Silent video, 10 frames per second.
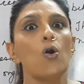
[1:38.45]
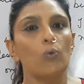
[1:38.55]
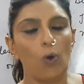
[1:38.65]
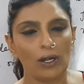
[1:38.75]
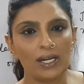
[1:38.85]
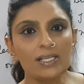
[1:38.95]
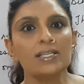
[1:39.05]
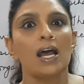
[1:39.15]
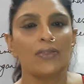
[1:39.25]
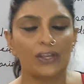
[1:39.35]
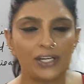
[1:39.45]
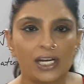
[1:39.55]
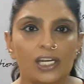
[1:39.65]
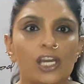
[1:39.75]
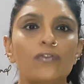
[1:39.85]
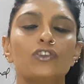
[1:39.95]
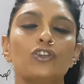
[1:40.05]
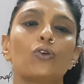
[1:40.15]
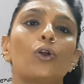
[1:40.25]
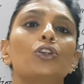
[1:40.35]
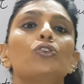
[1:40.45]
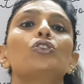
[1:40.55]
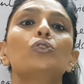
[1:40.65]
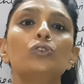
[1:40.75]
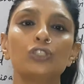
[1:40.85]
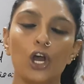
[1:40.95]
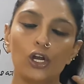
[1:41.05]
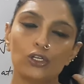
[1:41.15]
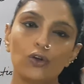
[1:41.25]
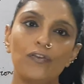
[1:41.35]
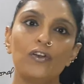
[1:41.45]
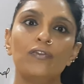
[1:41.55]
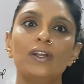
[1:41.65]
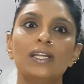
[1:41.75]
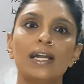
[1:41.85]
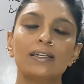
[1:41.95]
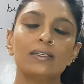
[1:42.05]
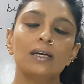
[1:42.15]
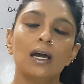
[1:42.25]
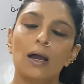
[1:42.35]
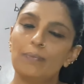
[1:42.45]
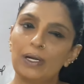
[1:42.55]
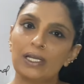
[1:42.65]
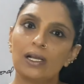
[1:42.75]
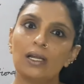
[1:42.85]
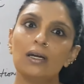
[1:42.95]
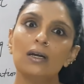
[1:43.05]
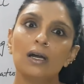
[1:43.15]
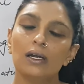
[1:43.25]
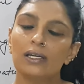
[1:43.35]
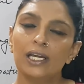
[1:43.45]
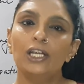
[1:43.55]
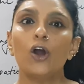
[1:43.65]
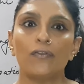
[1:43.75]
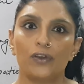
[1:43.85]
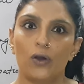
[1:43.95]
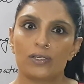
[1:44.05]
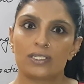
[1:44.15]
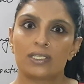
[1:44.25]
What is the technique which you are going to use to fulfill that particular need of yours,